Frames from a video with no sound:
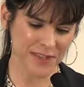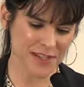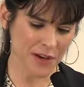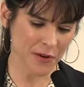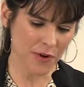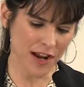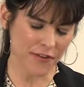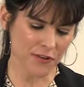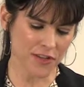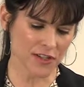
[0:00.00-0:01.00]
So when I
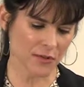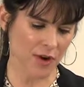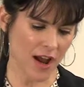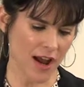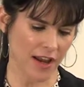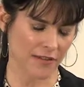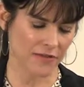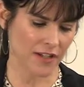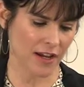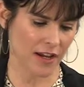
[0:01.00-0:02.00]
first
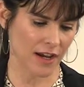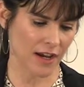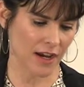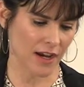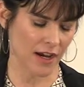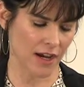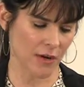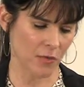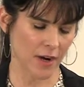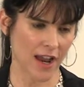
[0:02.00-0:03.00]
arrived,
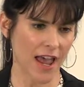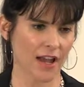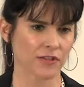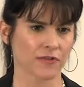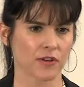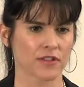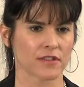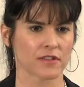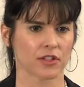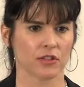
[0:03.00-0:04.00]
what I had to
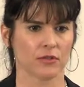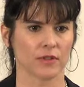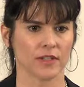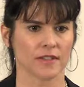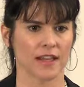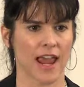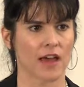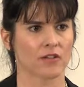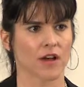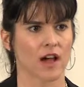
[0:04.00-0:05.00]
first do is
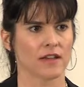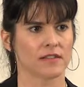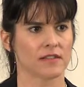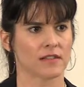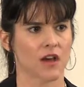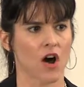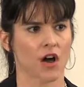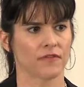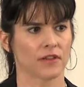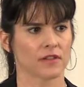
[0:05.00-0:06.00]
analyze the
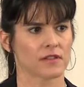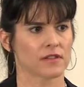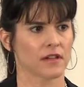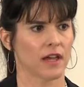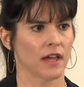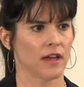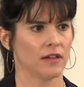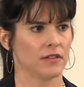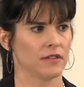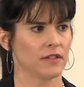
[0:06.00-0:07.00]
office
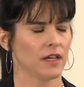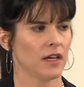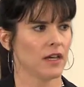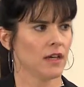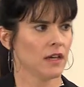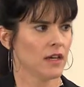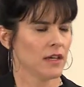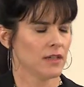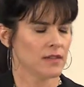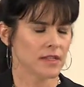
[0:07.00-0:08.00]
and
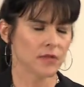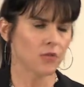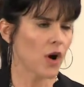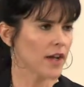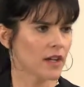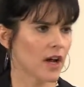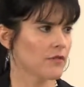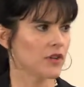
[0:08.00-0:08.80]
see what kind of